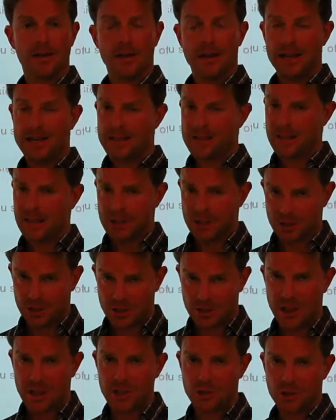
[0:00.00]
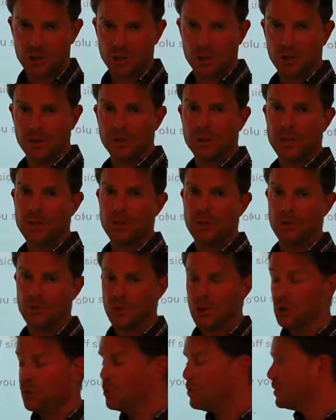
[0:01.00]
It's essential that you
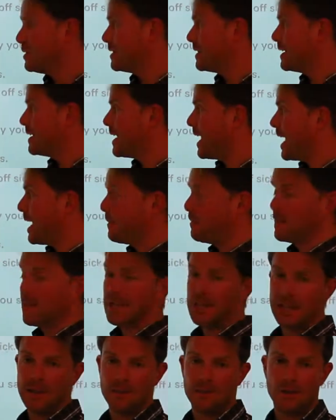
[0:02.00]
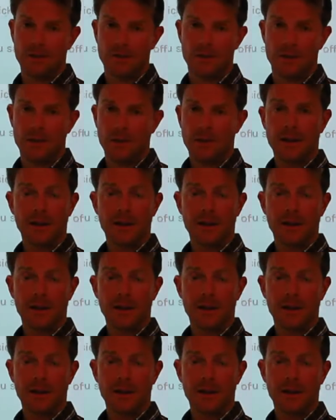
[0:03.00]
use the name they give you.